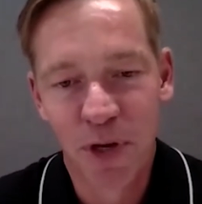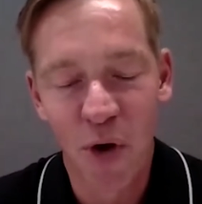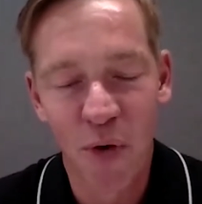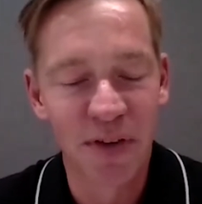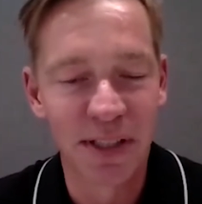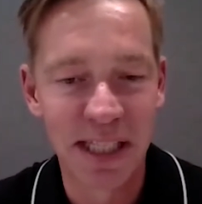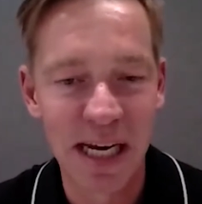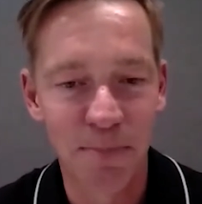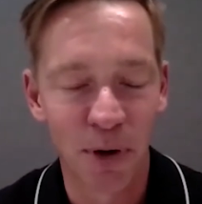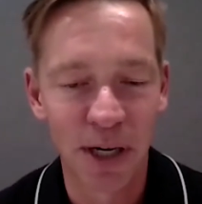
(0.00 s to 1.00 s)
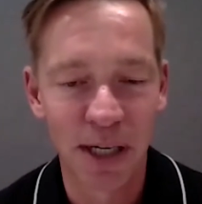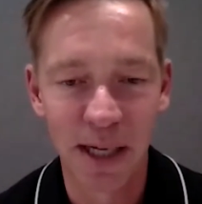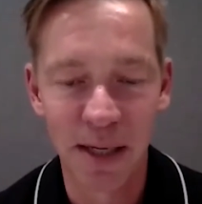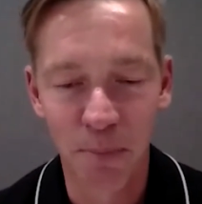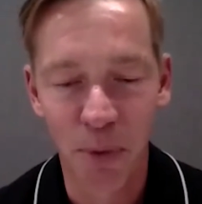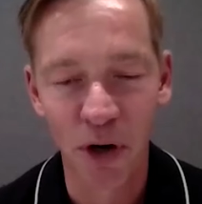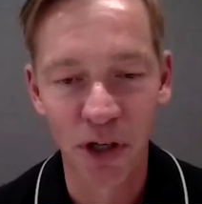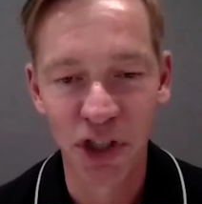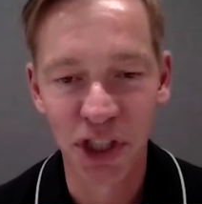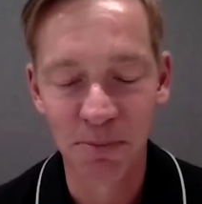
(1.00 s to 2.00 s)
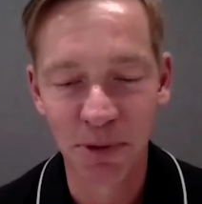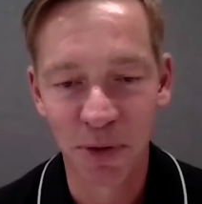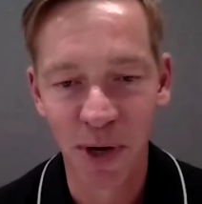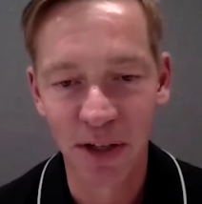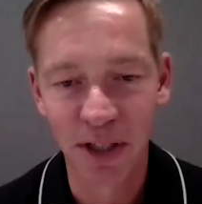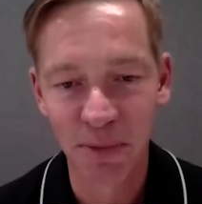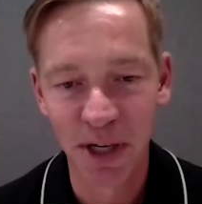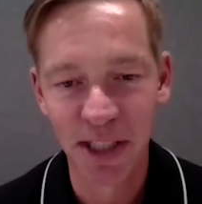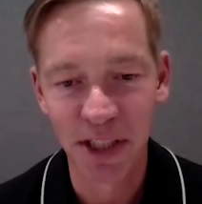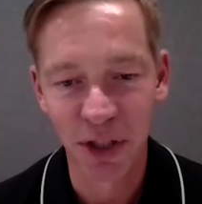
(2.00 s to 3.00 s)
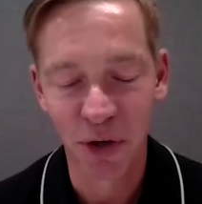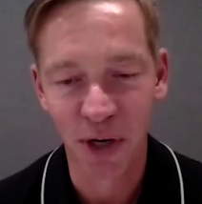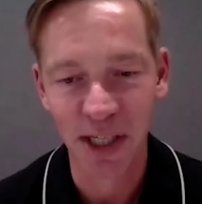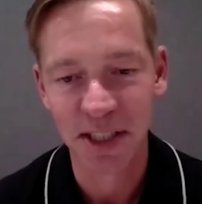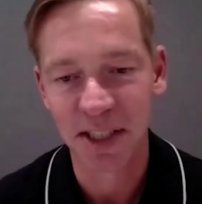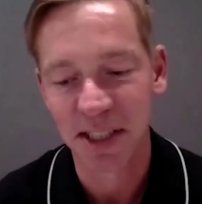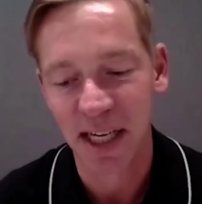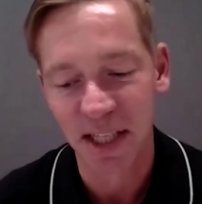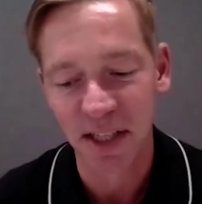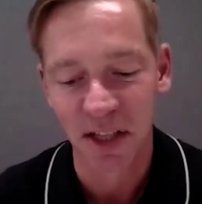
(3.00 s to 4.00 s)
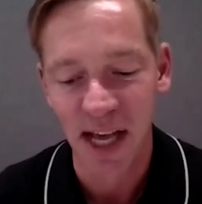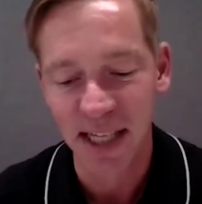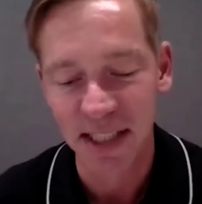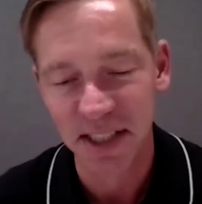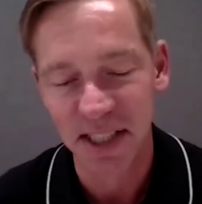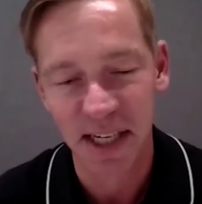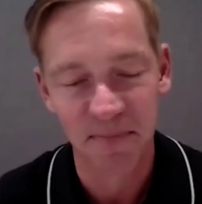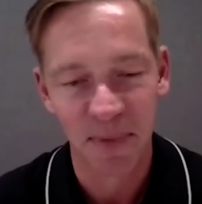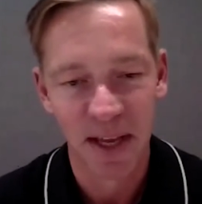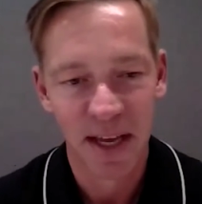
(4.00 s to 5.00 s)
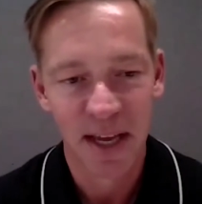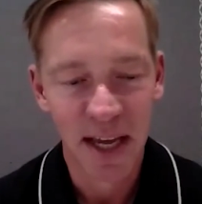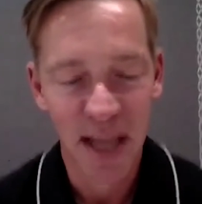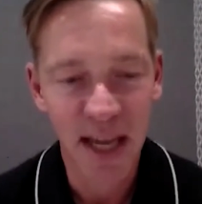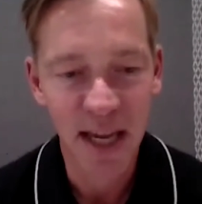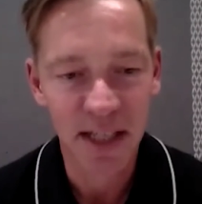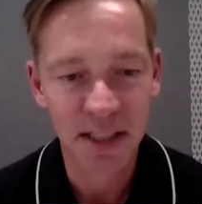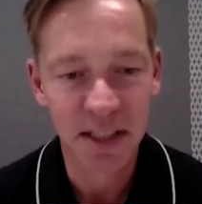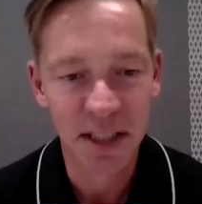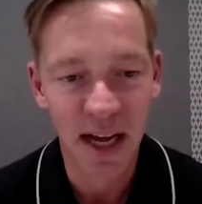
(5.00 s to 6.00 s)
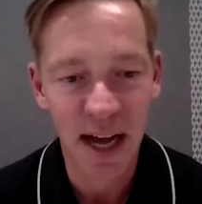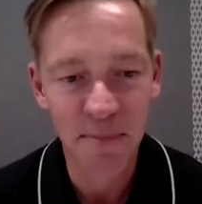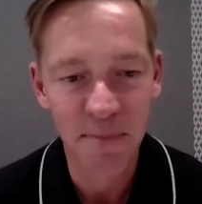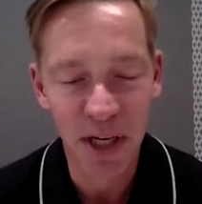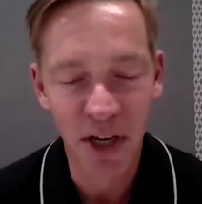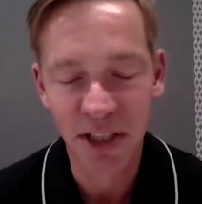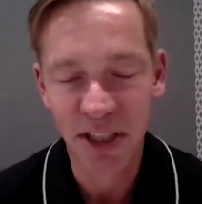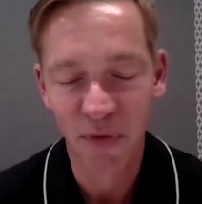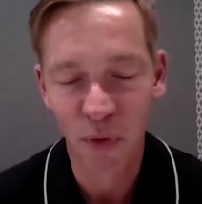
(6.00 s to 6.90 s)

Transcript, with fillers: go even deeper in partnerships around communities in crisis. And then the last thing is, because